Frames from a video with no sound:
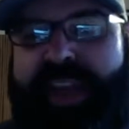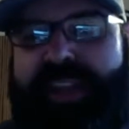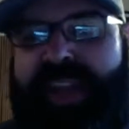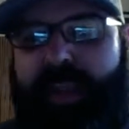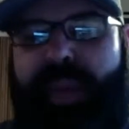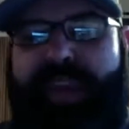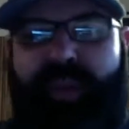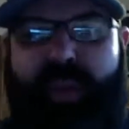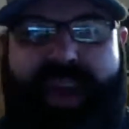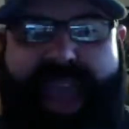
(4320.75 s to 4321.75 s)
Like, we
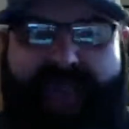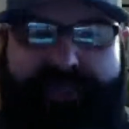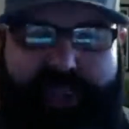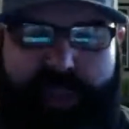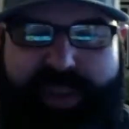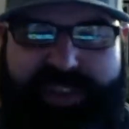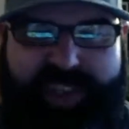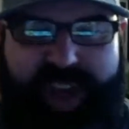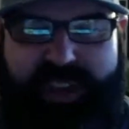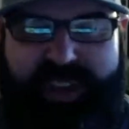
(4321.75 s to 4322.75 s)
didn't want to have to do this
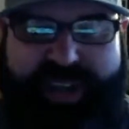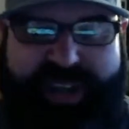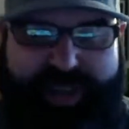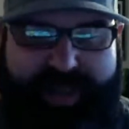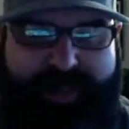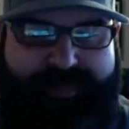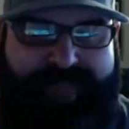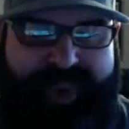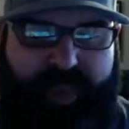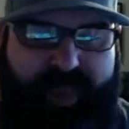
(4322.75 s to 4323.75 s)
juggling
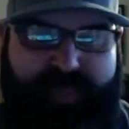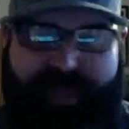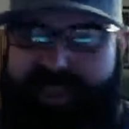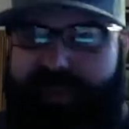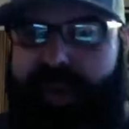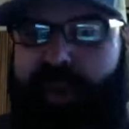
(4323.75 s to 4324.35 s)
with Pacific